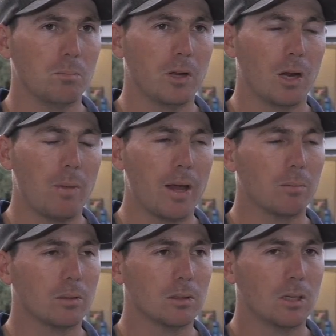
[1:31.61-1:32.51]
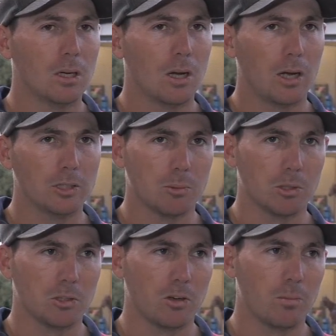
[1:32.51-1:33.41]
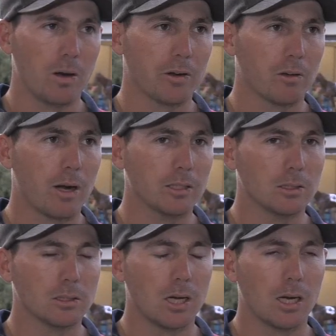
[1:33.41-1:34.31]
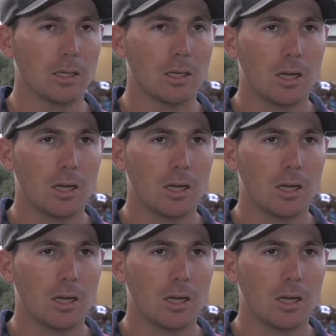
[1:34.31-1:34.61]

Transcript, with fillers: you know, met them, and I used to watch a lot of American racing, so